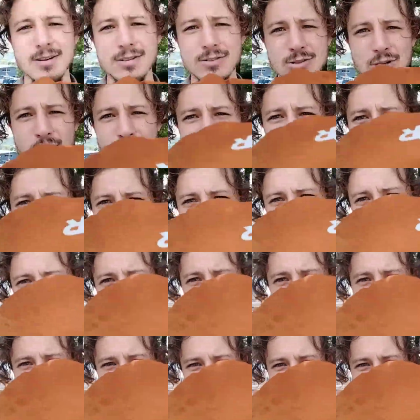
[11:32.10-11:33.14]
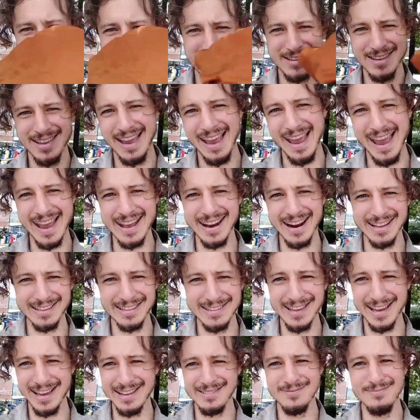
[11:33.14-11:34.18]
don't recommend this,
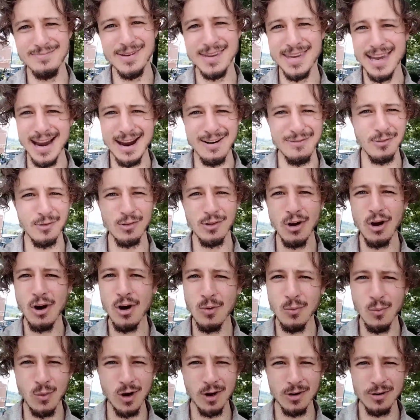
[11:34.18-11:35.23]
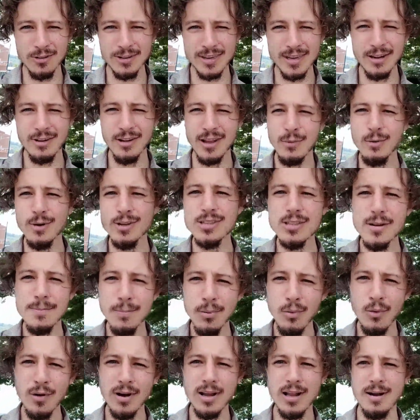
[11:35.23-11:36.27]
and be careful with all water gear. Like, what's the
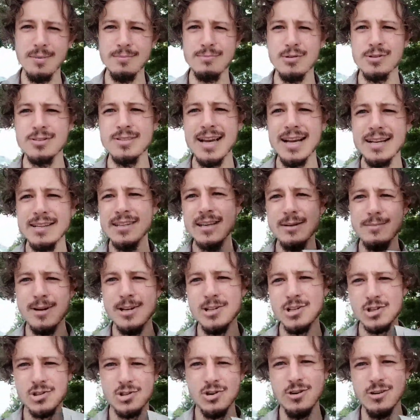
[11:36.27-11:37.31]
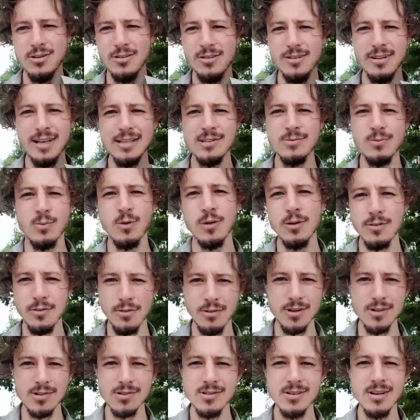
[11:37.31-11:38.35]
point? I'm protecting my shirt. That's
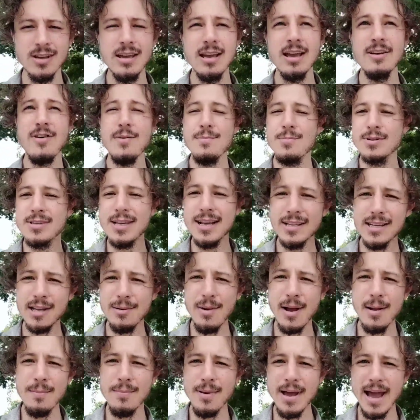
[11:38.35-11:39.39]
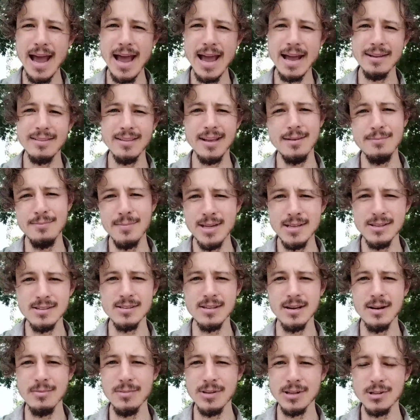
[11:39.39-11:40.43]
worthless. If I'm protecting my bag, that means
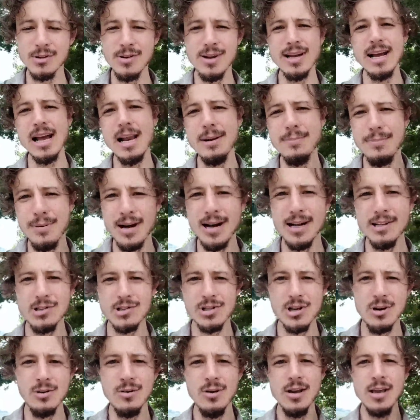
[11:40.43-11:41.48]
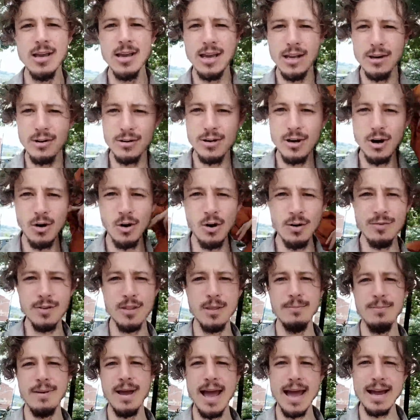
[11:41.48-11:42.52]
something. So I got a poncho. It'll go over
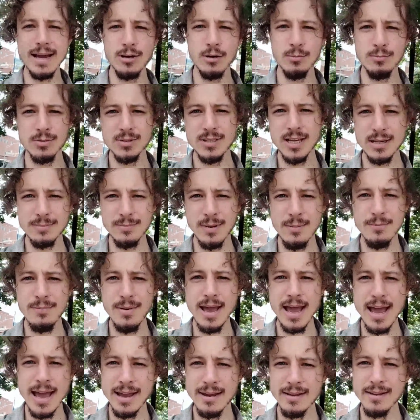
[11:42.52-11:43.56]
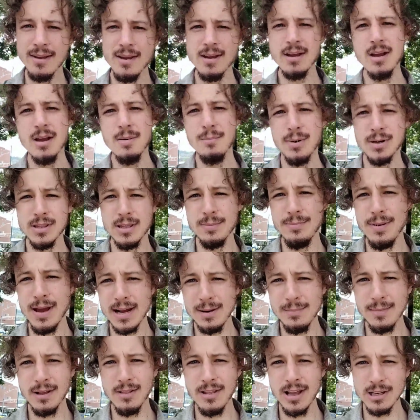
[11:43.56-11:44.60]
the back. It'll protect my bag, but the back
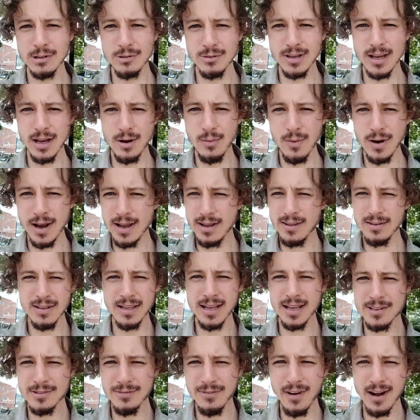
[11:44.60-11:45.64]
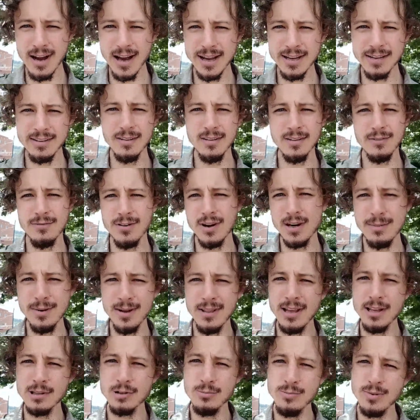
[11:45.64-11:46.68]
of my legs will get wet. That's fine. The front of my
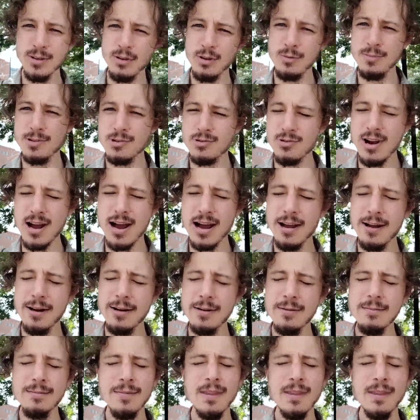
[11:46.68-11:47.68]
legs will be a little bit drier.